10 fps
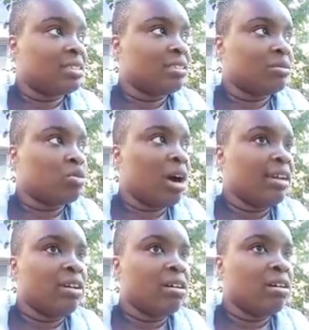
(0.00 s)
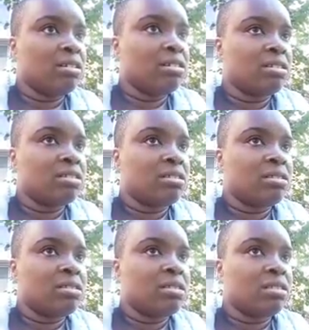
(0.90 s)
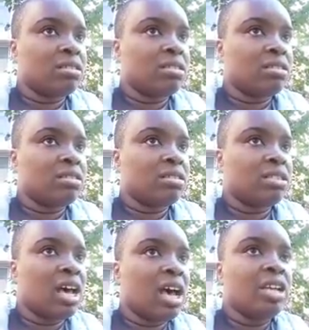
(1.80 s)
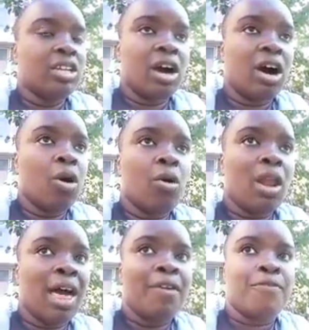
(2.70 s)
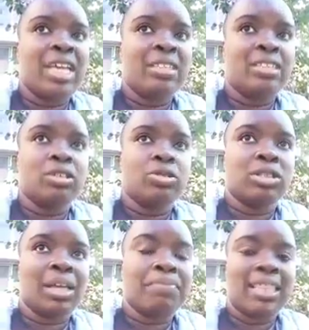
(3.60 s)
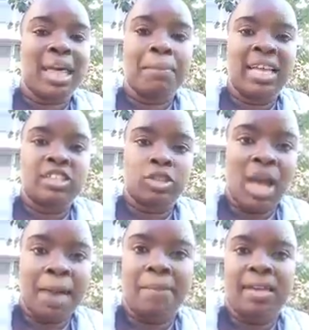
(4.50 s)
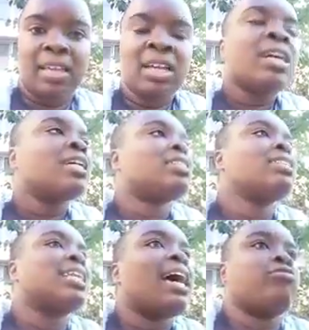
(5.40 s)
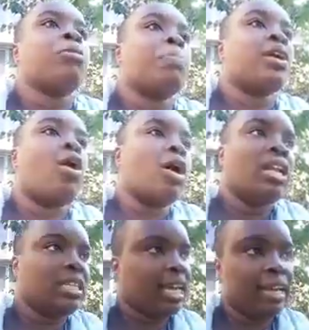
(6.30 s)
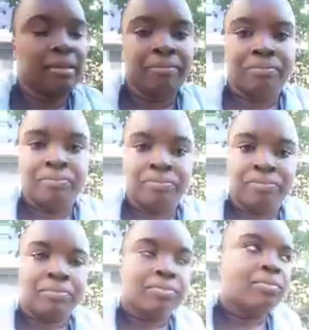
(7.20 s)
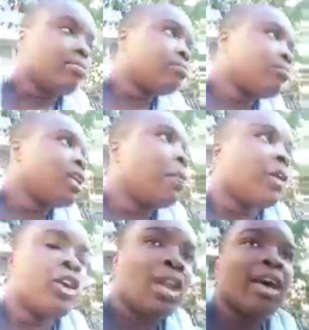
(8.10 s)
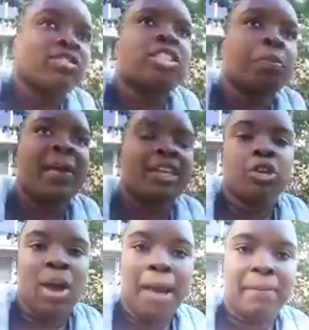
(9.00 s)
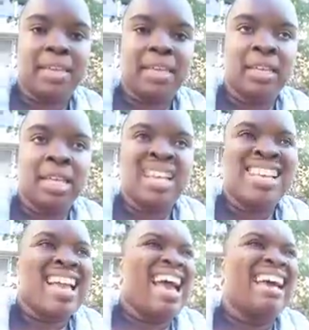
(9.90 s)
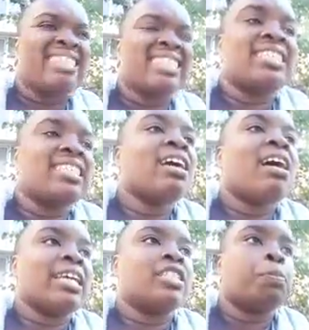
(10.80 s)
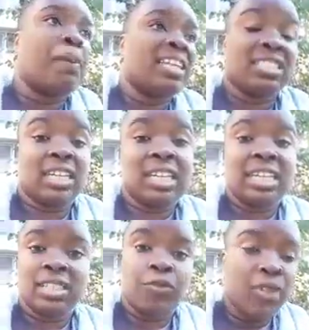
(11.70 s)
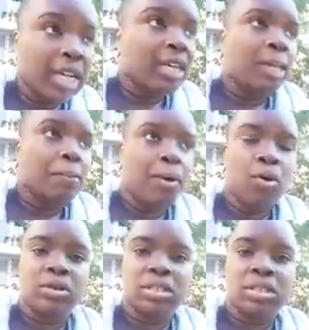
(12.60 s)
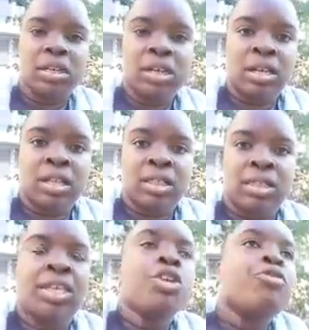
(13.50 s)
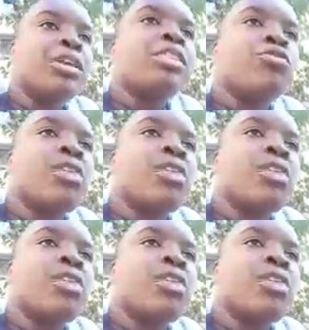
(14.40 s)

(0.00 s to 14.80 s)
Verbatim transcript: why not turn your whole life into something that makes you happy? It doesn't have to be a holiday, but your life should make you happy. As a TI, especially, it's fucking important that you're in the right